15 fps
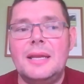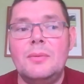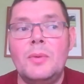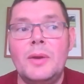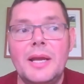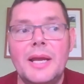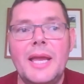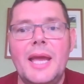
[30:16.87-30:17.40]

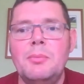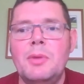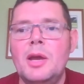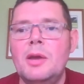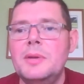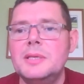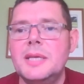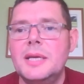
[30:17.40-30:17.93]
when I came
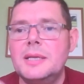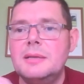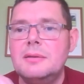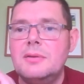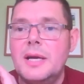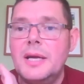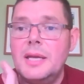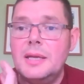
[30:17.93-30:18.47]
home, he
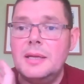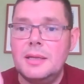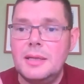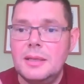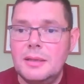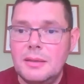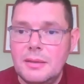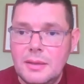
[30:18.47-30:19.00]
said, right,
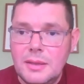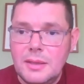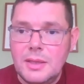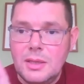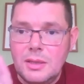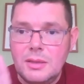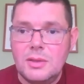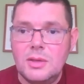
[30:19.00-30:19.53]

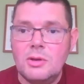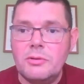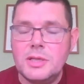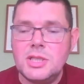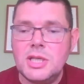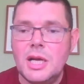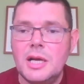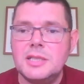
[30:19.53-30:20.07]
you're in
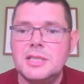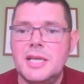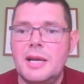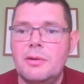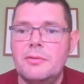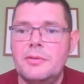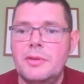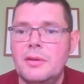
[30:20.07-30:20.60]
charge
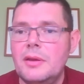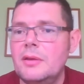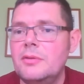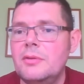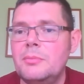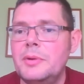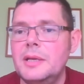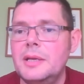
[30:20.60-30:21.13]
now of
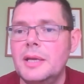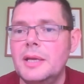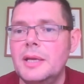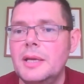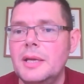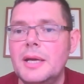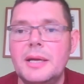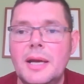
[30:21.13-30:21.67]
the breeding.
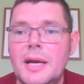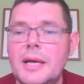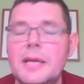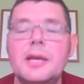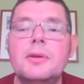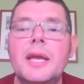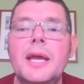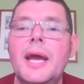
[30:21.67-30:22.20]
I don't
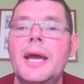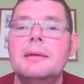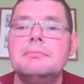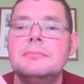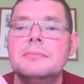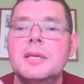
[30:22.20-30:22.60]
care.